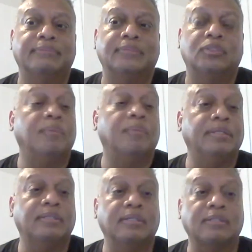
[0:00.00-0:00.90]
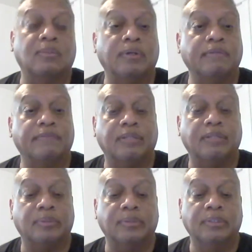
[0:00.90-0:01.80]
so many things that weren't
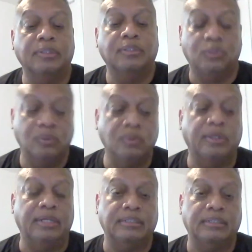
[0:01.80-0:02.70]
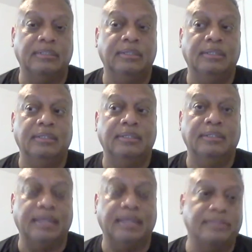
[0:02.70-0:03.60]
available to us
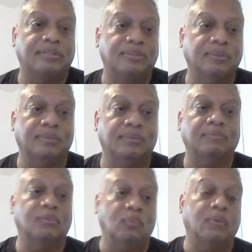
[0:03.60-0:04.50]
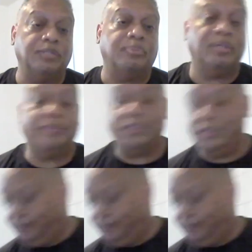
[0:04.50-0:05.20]
thanks to white supremacy.